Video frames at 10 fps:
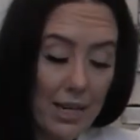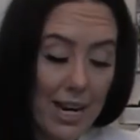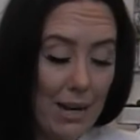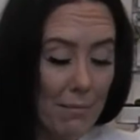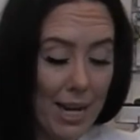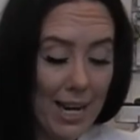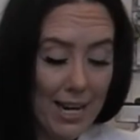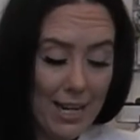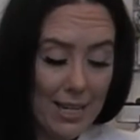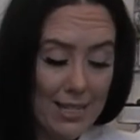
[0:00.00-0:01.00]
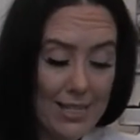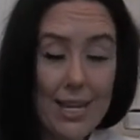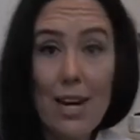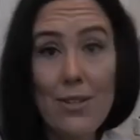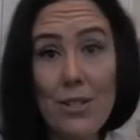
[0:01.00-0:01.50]
and my hands. And
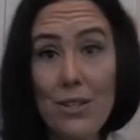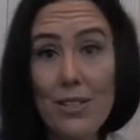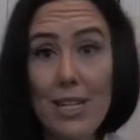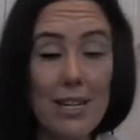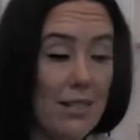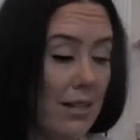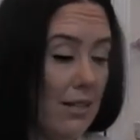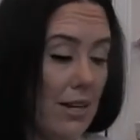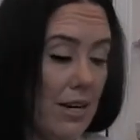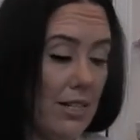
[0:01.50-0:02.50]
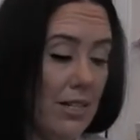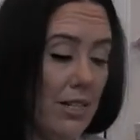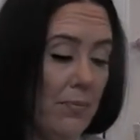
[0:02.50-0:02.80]
I also used hand sanitizer.